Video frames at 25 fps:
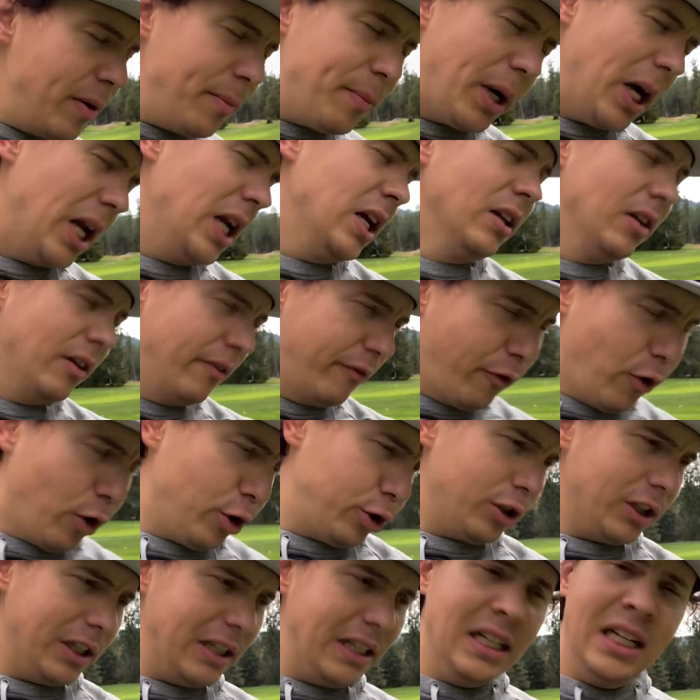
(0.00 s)
but
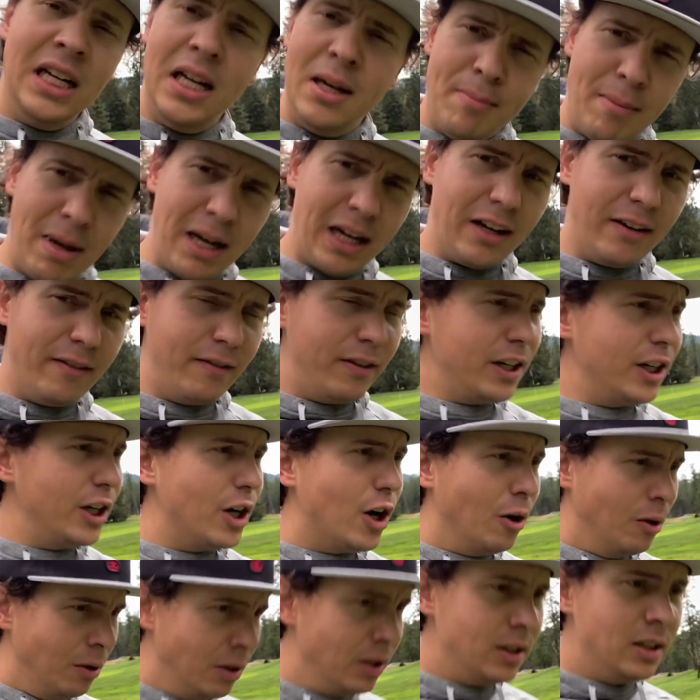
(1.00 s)
unfortunately making a
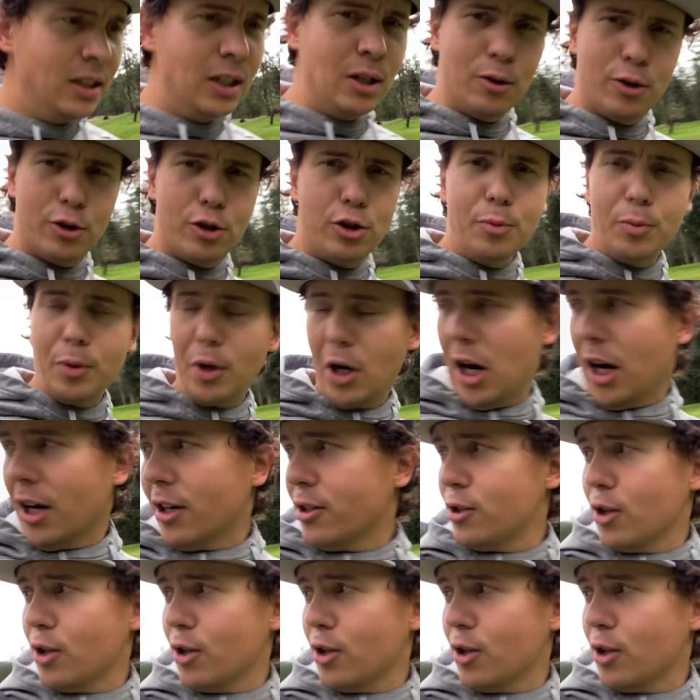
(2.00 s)
video was super hard.